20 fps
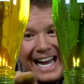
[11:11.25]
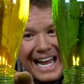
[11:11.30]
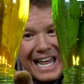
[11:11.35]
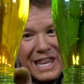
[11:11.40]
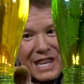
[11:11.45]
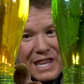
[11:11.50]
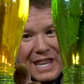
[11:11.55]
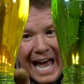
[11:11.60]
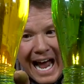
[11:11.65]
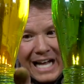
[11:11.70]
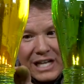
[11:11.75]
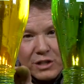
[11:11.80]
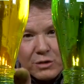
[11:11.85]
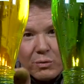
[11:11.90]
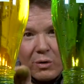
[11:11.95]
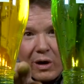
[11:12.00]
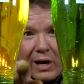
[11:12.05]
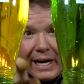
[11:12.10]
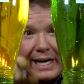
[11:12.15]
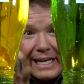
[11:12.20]
And that's
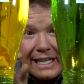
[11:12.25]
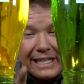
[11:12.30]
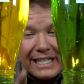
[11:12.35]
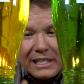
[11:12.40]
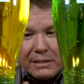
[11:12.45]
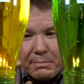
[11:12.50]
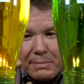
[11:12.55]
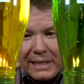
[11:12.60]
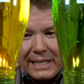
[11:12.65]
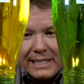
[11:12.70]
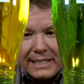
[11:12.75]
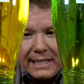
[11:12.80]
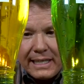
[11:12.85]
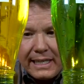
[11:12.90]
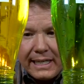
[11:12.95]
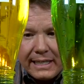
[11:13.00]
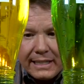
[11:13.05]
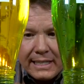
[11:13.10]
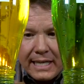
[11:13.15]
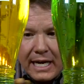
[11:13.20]
why in these big
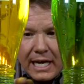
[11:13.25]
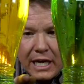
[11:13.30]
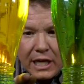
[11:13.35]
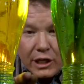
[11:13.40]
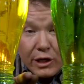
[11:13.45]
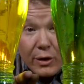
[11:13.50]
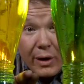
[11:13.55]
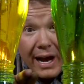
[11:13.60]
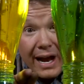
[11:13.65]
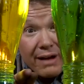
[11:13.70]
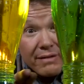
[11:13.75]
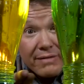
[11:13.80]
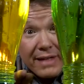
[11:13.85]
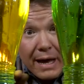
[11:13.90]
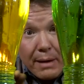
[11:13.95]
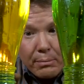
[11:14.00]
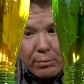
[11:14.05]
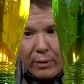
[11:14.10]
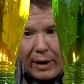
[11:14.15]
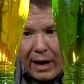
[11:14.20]
cities, you have
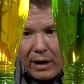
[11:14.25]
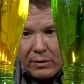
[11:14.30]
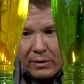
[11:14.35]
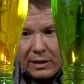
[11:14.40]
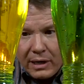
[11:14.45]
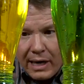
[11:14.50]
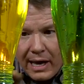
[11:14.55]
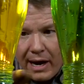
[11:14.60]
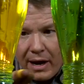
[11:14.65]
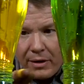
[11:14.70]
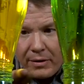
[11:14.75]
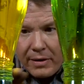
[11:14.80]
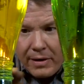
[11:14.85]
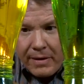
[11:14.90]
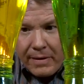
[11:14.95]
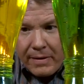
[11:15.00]
that brown cloud.